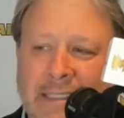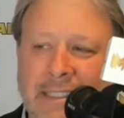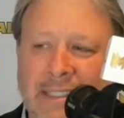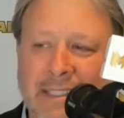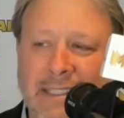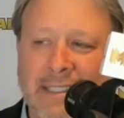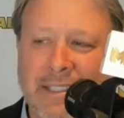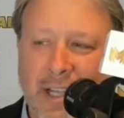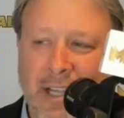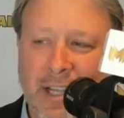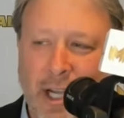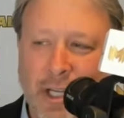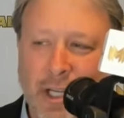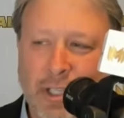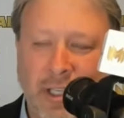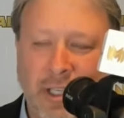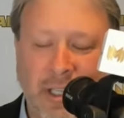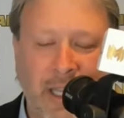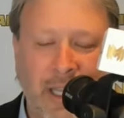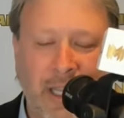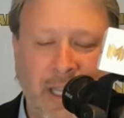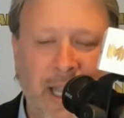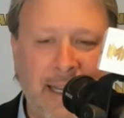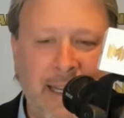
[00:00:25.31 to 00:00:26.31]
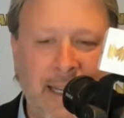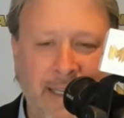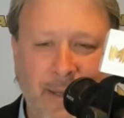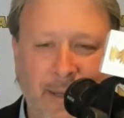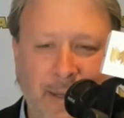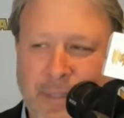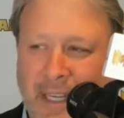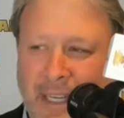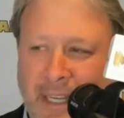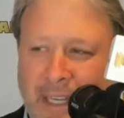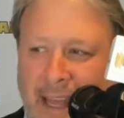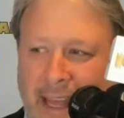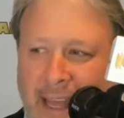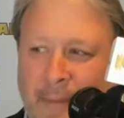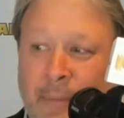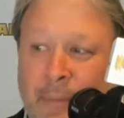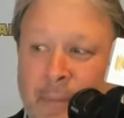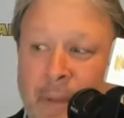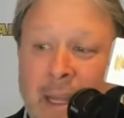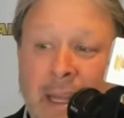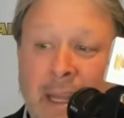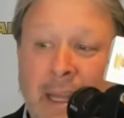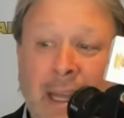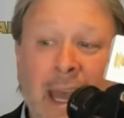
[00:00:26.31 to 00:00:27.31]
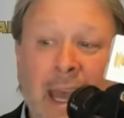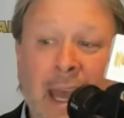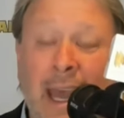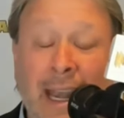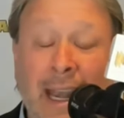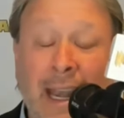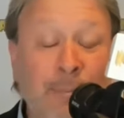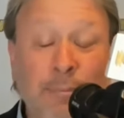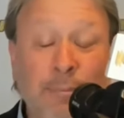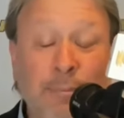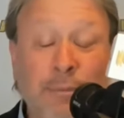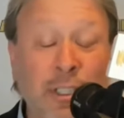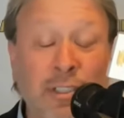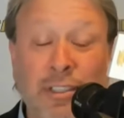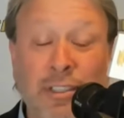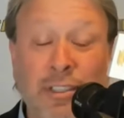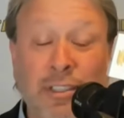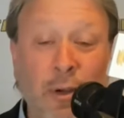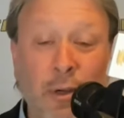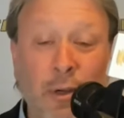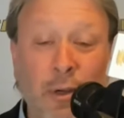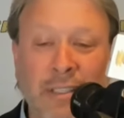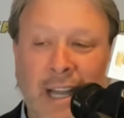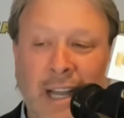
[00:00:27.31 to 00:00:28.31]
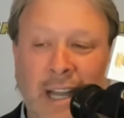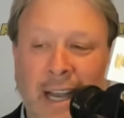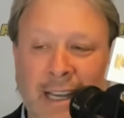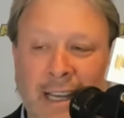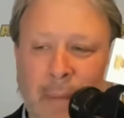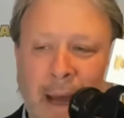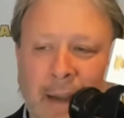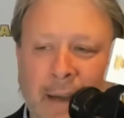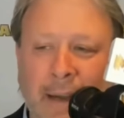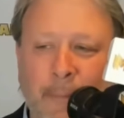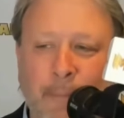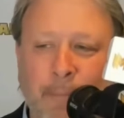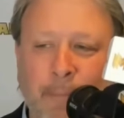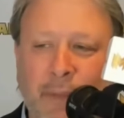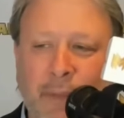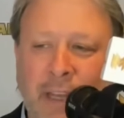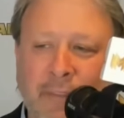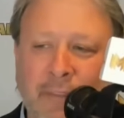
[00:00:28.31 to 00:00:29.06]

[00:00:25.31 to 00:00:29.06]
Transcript: discussion lined up today, and I'm just so excited about it.